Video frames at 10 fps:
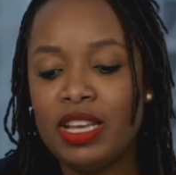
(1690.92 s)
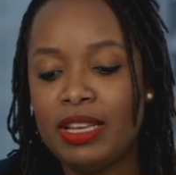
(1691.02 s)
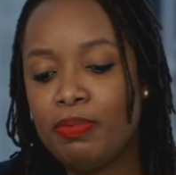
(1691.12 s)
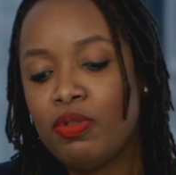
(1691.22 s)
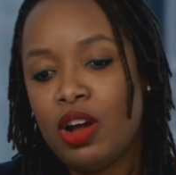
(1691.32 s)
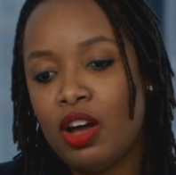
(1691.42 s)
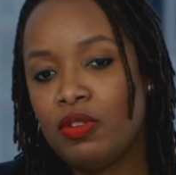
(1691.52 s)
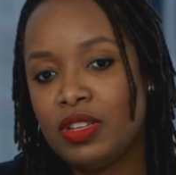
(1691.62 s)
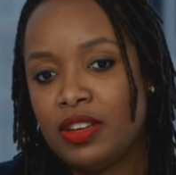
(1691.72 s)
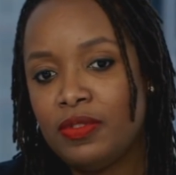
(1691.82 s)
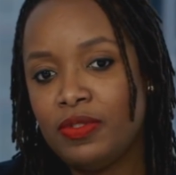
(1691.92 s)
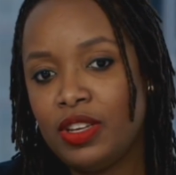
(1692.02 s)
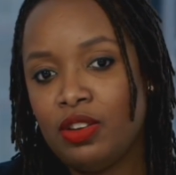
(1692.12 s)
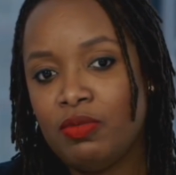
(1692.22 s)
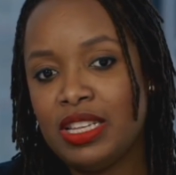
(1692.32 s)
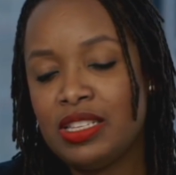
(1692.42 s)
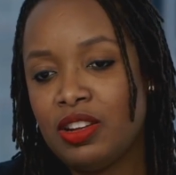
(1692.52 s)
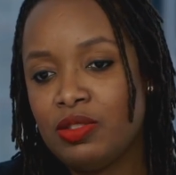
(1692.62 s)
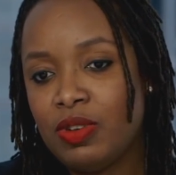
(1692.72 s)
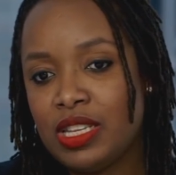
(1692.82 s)
really proud of, you know, Willis
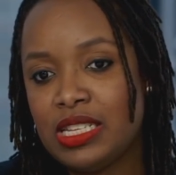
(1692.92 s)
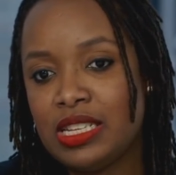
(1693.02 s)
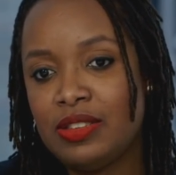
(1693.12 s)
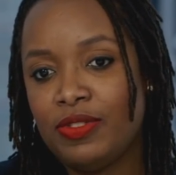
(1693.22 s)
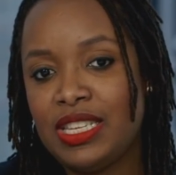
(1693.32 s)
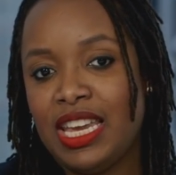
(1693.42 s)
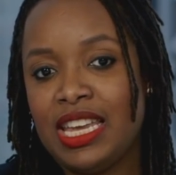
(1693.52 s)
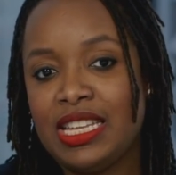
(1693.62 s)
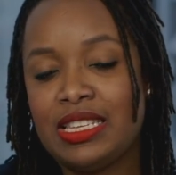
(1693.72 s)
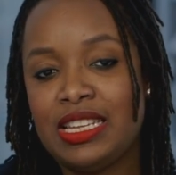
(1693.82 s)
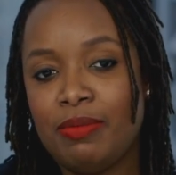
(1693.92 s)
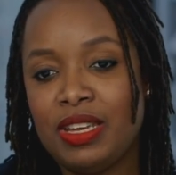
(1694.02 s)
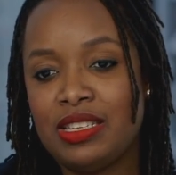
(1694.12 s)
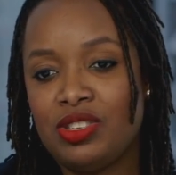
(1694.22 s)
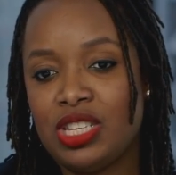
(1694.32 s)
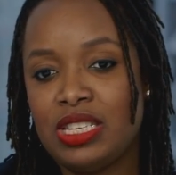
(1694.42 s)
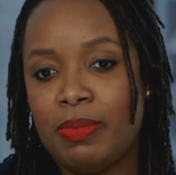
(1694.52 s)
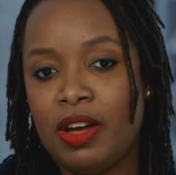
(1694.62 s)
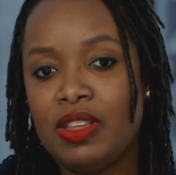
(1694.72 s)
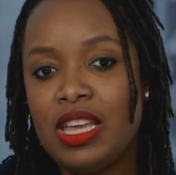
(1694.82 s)
Towers Watson for taking that step, because it's just
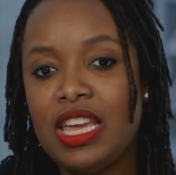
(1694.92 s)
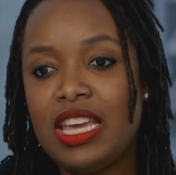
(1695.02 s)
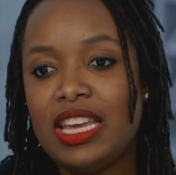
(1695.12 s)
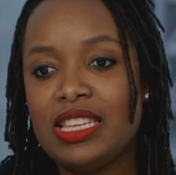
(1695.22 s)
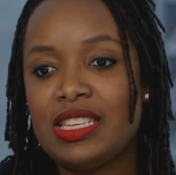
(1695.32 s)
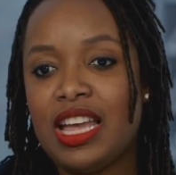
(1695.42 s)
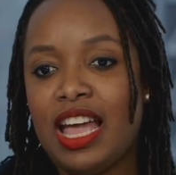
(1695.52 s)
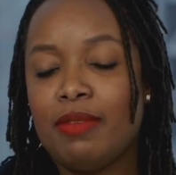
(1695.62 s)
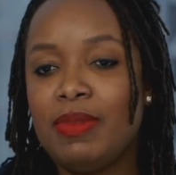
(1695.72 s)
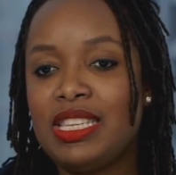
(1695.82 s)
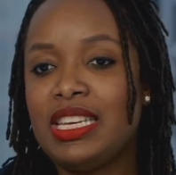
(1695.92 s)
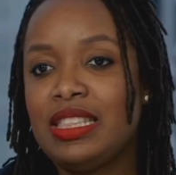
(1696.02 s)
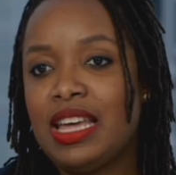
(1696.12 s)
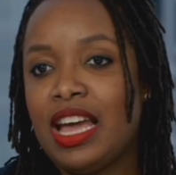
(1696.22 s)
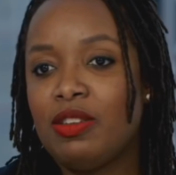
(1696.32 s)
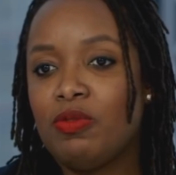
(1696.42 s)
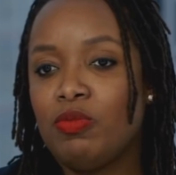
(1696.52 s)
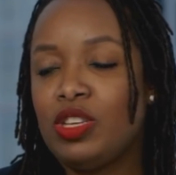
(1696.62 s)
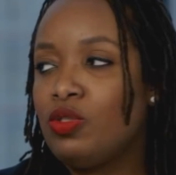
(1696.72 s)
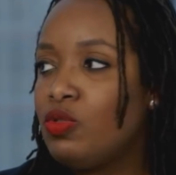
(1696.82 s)
about, it's admitting that
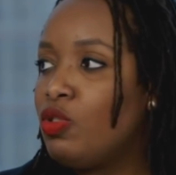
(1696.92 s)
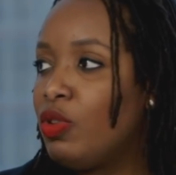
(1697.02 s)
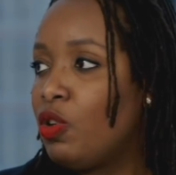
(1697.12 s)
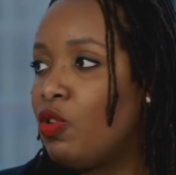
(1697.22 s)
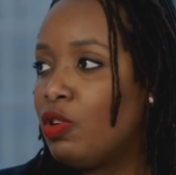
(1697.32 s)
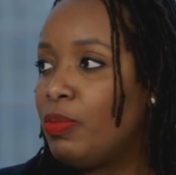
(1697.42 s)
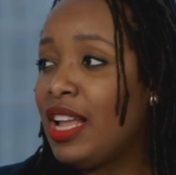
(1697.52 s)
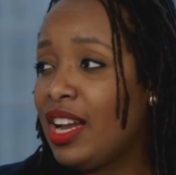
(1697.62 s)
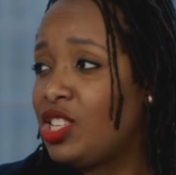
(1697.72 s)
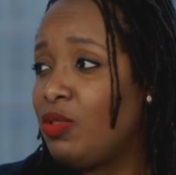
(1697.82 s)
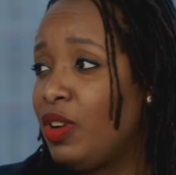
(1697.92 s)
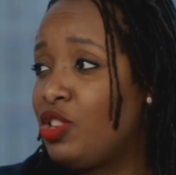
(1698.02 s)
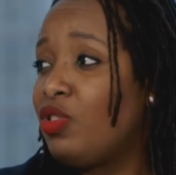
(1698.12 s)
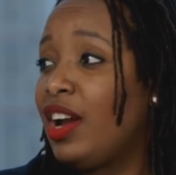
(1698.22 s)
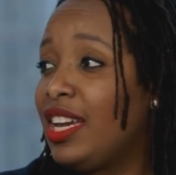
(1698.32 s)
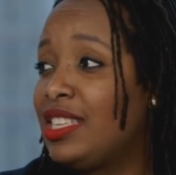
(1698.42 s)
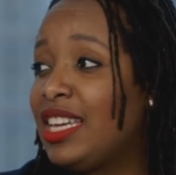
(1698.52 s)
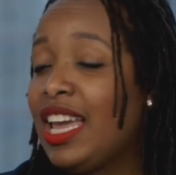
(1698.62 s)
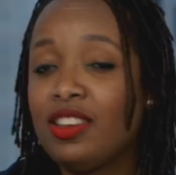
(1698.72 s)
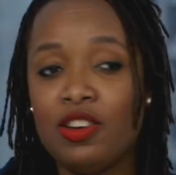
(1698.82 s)
we don't know it all, but actually we're trying
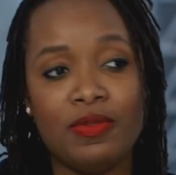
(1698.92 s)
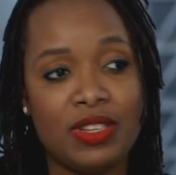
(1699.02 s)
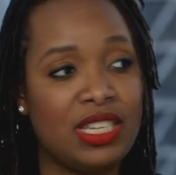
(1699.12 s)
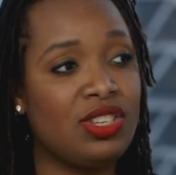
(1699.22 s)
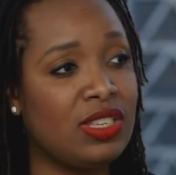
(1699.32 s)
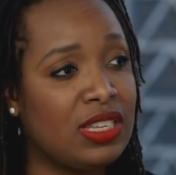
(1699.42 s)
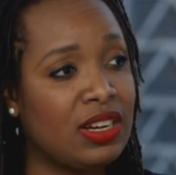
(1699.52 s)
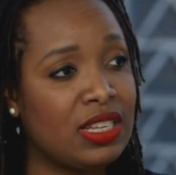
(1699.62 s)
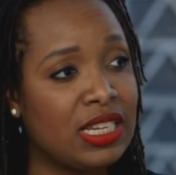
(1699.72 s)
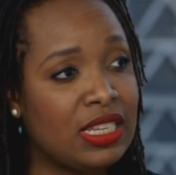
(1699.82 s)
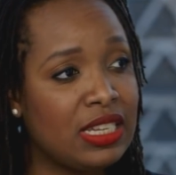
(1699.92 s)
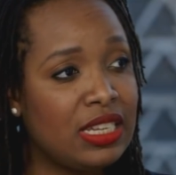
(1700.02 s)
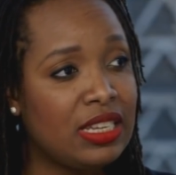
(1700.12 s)
to get the conversation started.